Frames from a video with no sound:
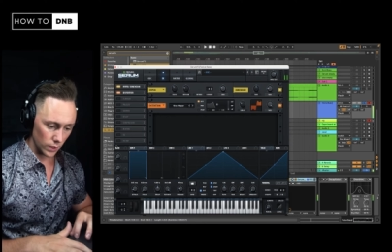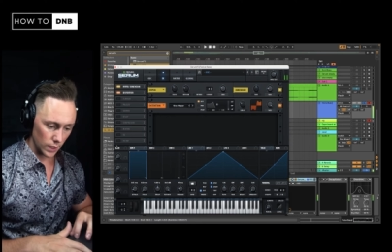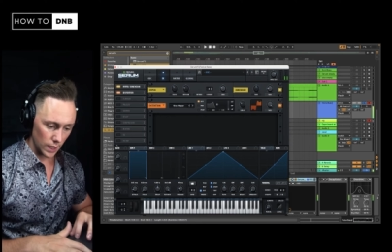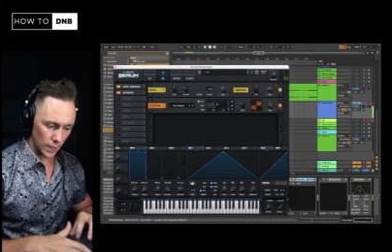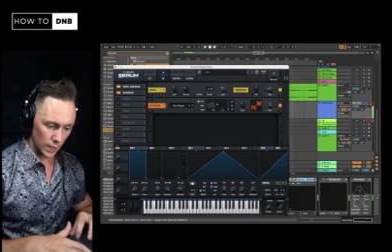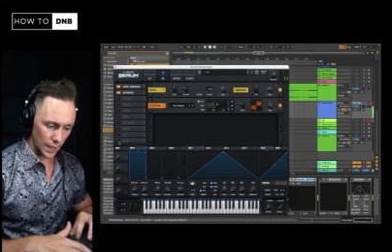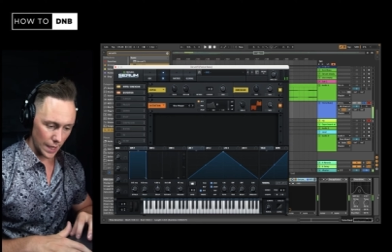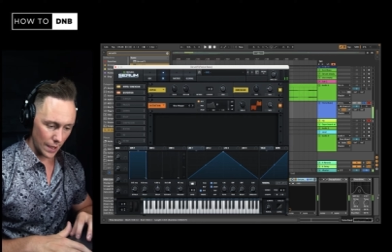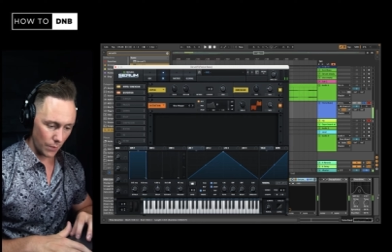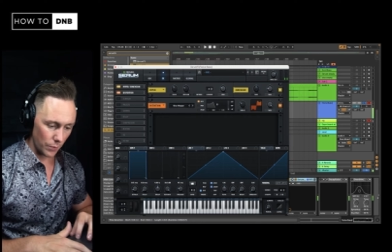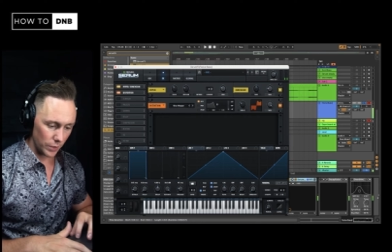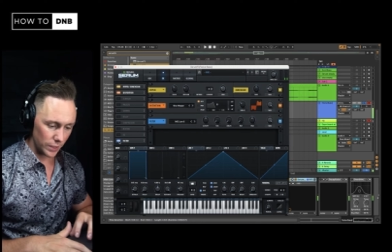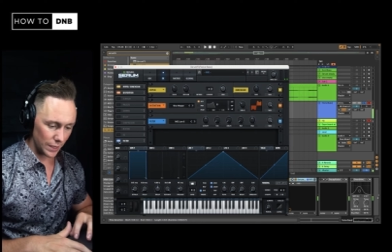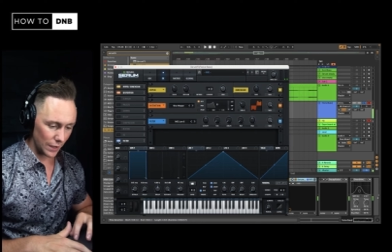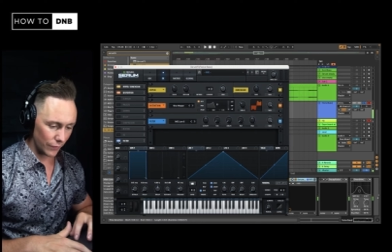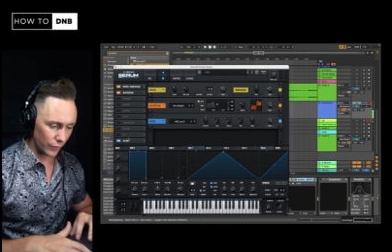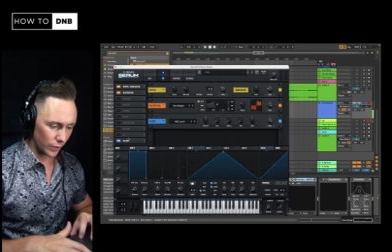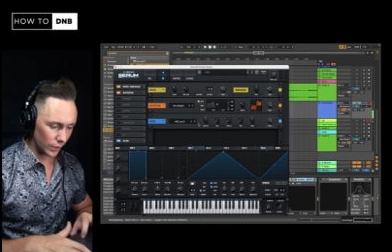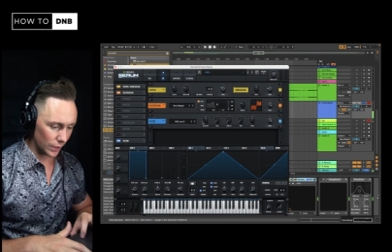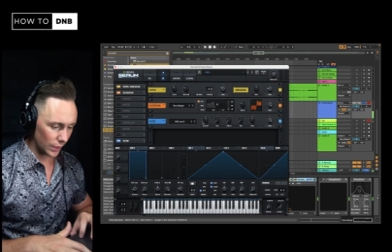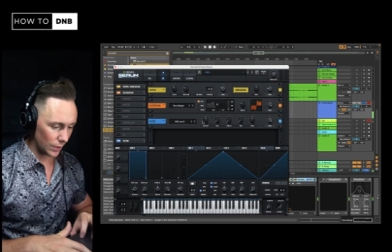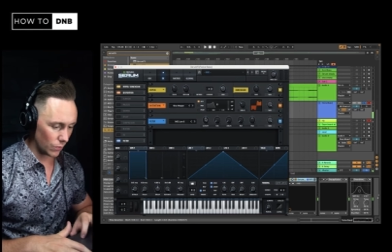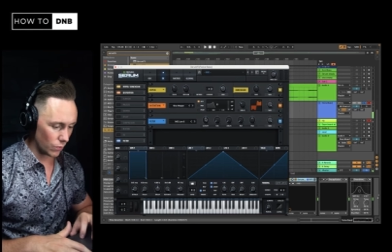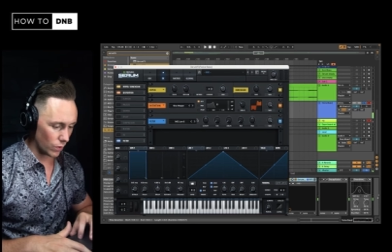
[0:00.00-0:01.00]
And we
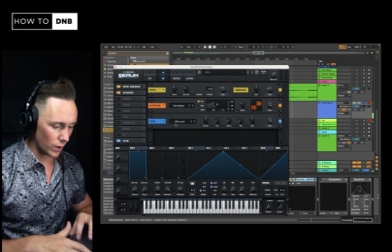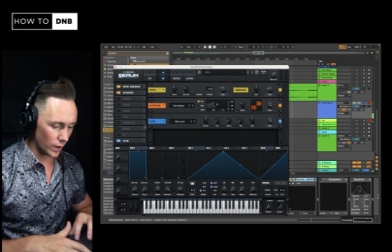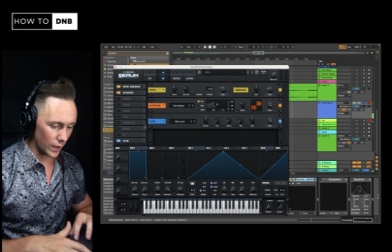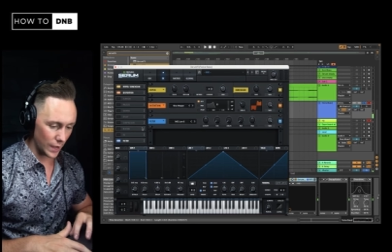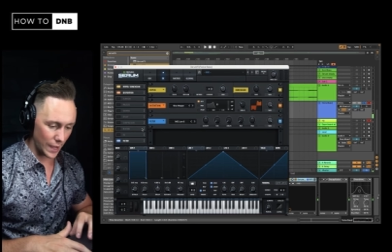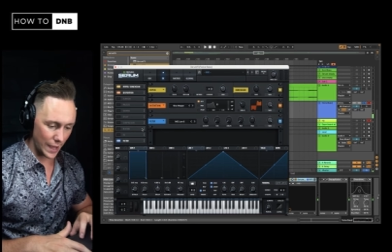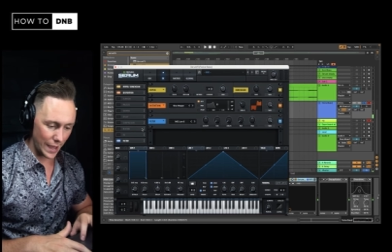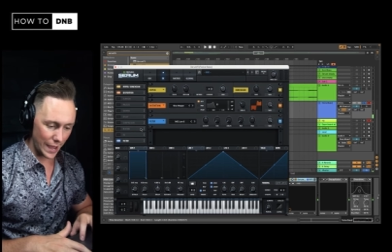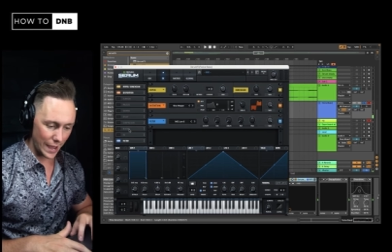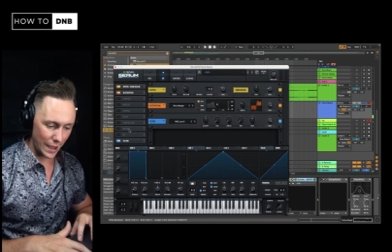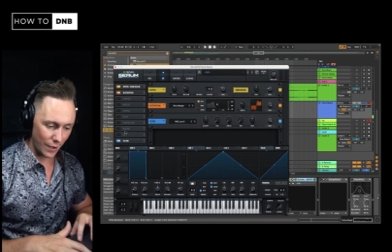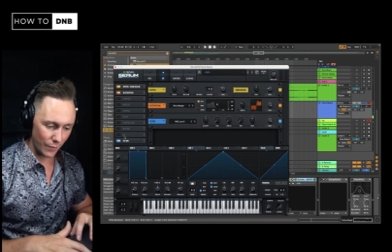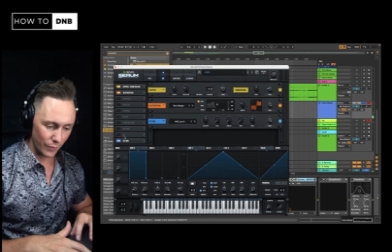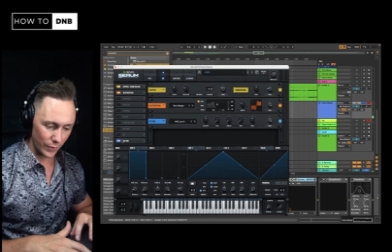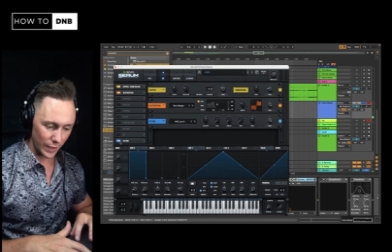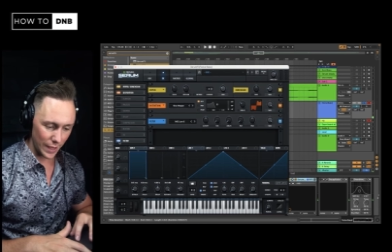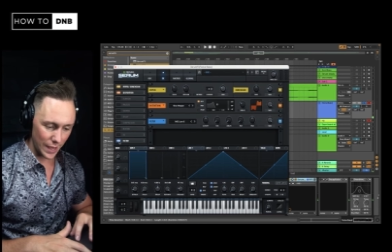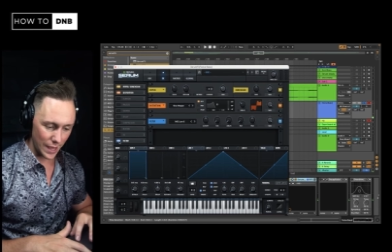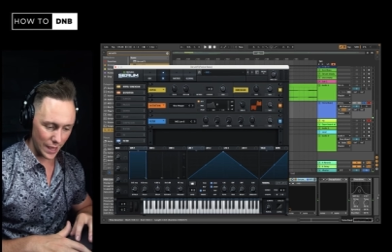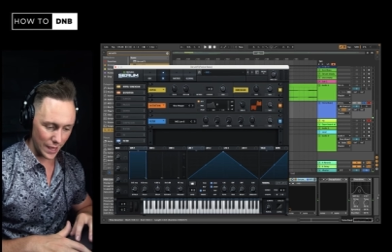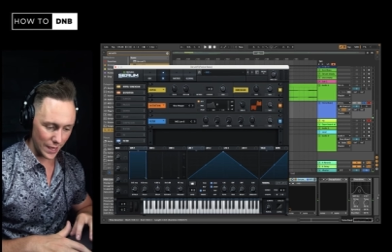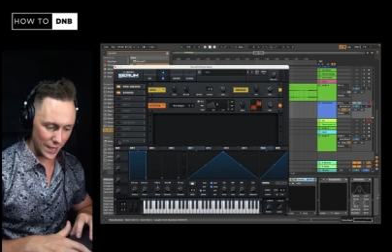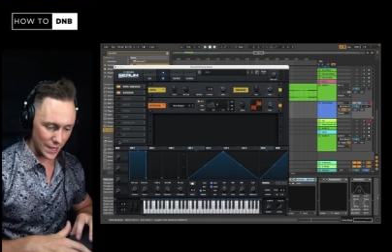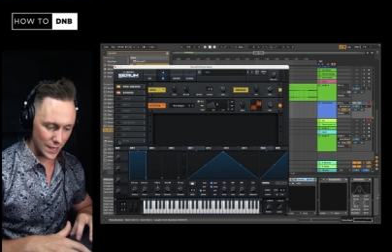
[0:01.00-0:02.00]
definitely want to have
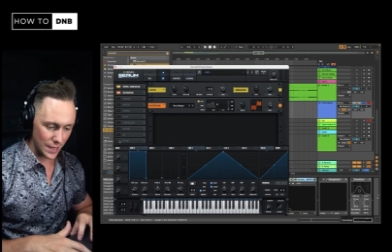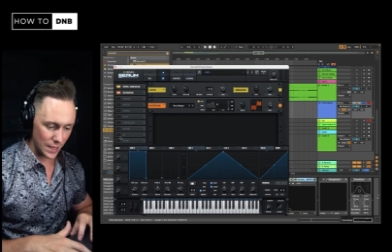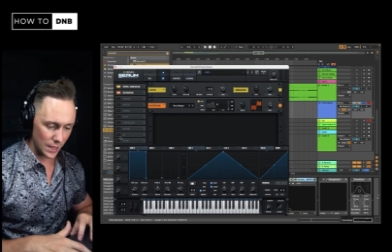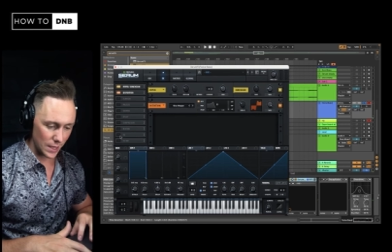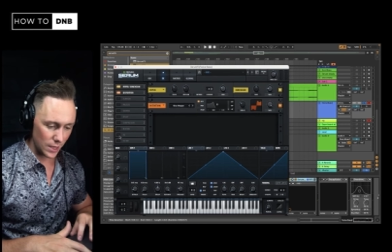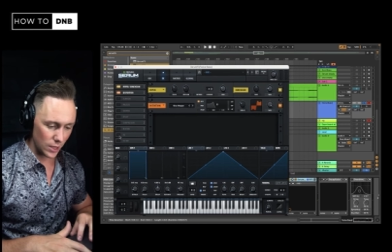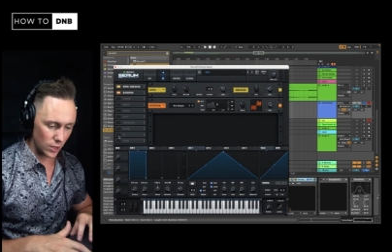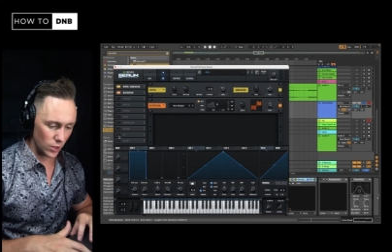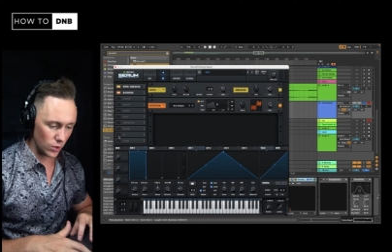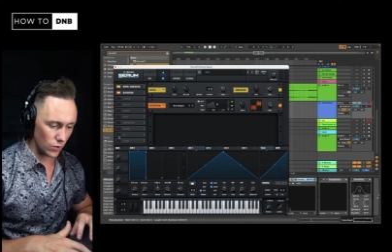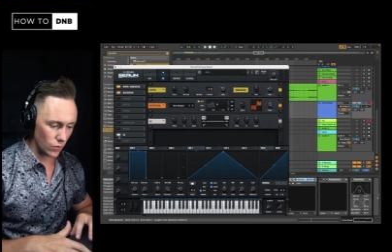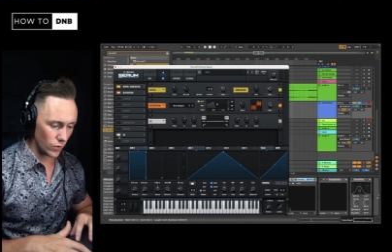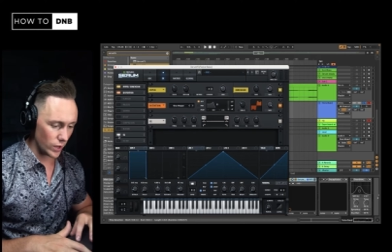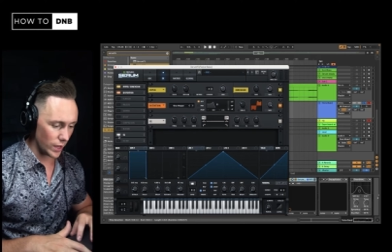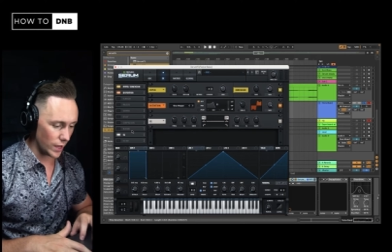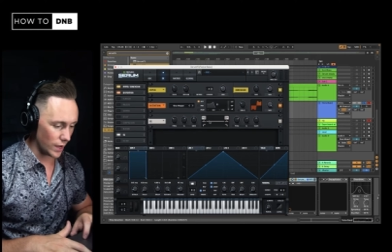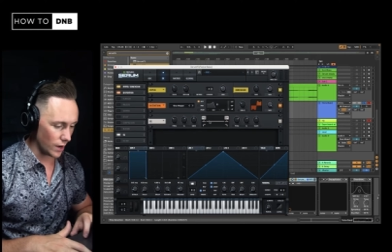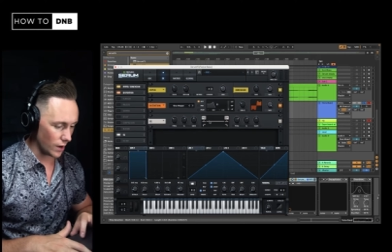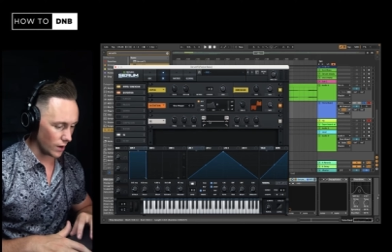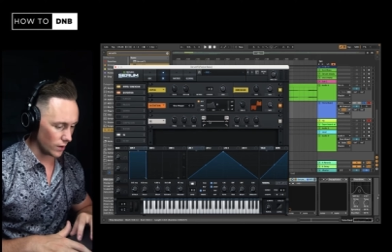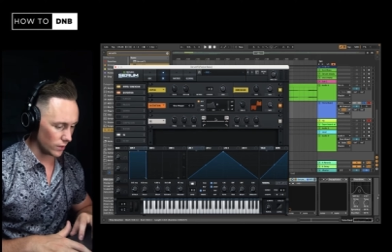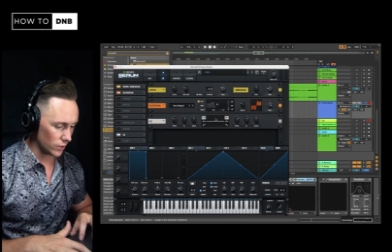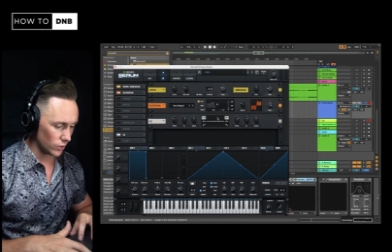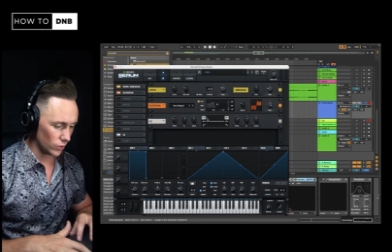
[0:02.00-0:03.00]
a EQ
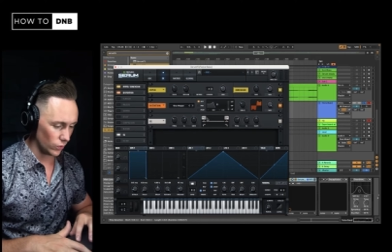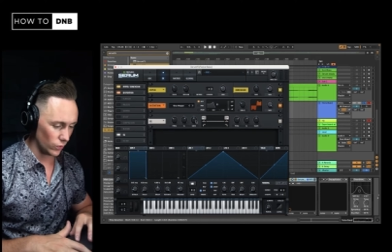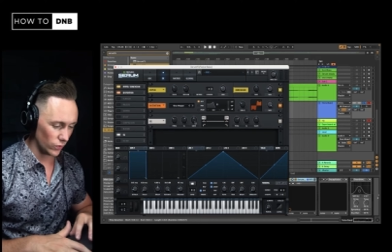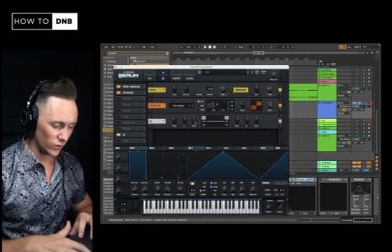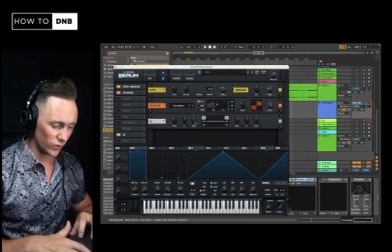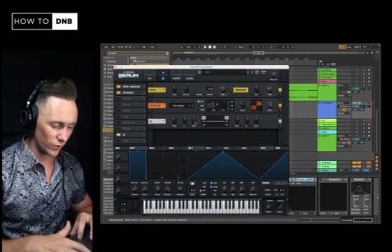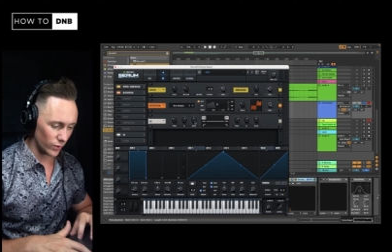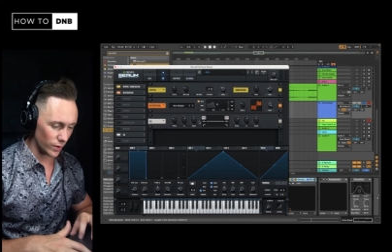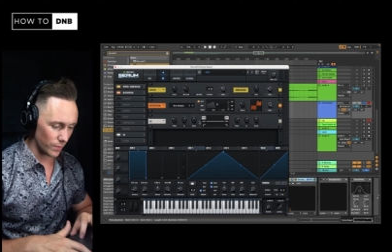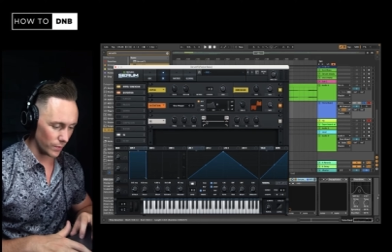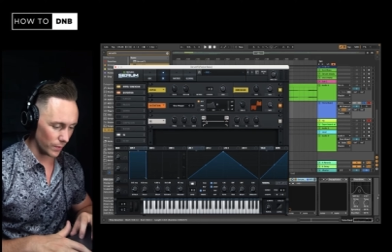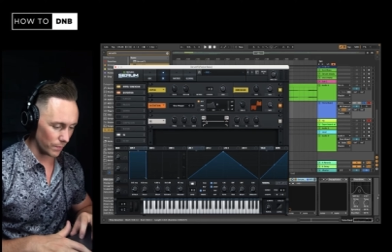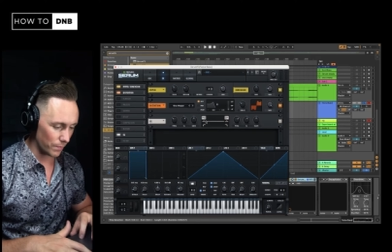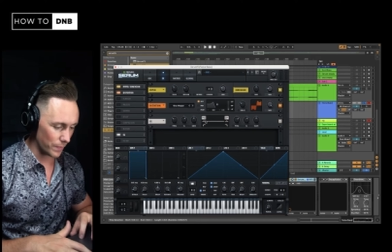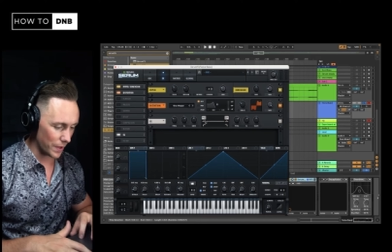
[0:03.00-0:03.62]
here to sort of